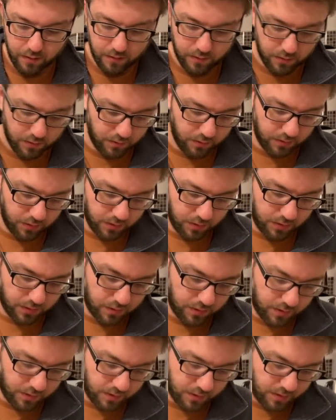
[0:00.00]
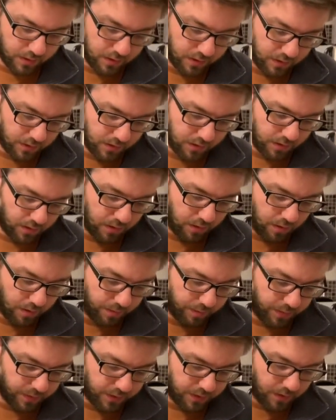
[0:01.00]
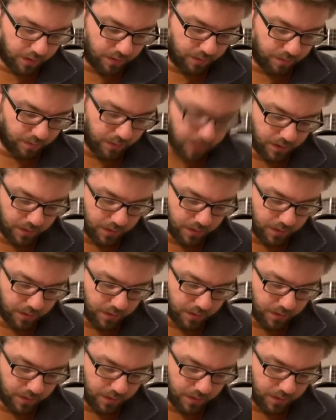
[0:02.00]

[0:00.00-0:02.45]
so just slop some